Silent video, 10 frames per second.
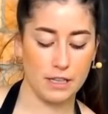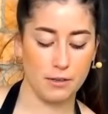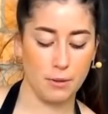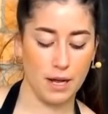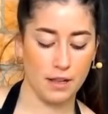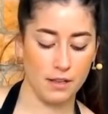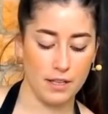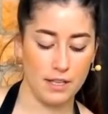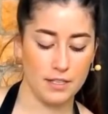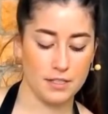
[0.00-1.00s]
well
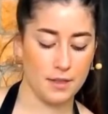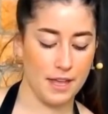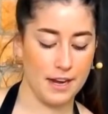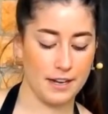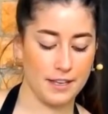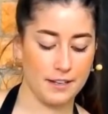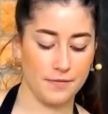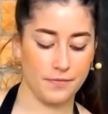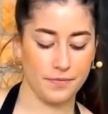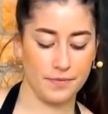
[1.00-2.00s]
so that it
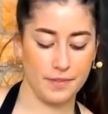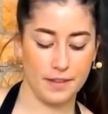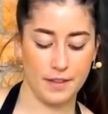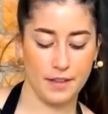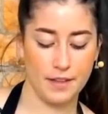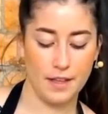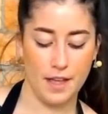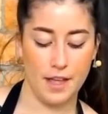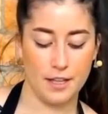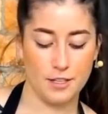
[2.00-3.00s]
can
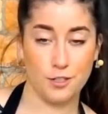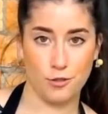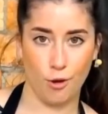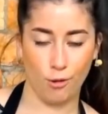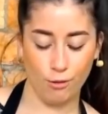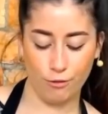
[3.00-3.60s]
dissolve.